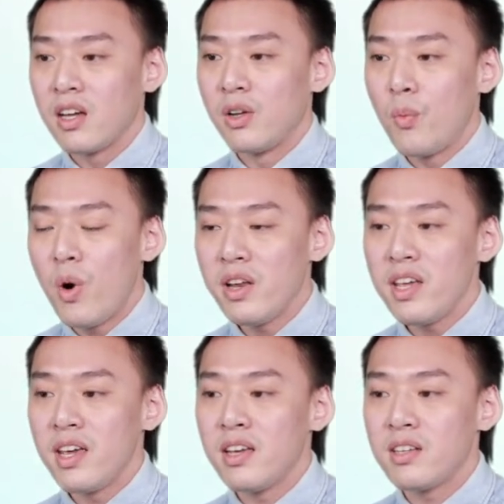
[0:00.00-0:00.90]
The one
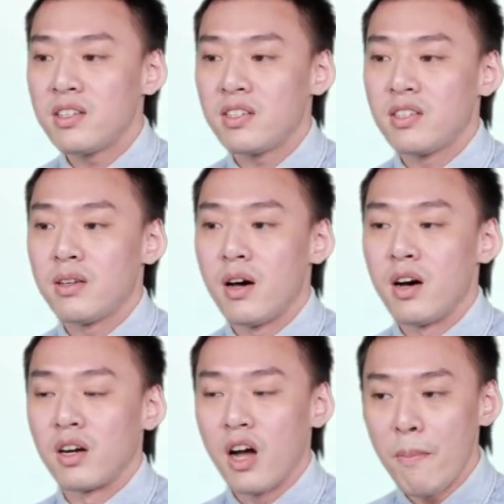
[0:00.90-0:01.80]
is
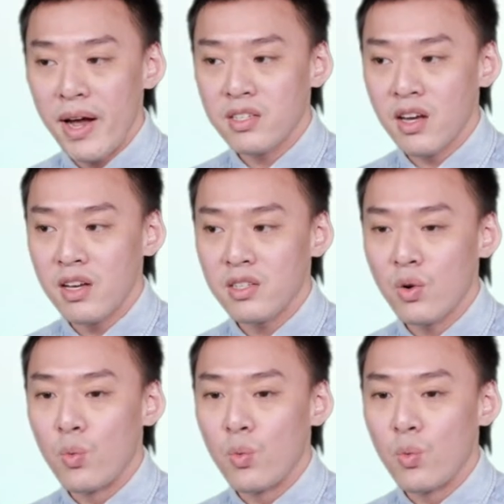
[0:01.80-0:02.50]
compact size,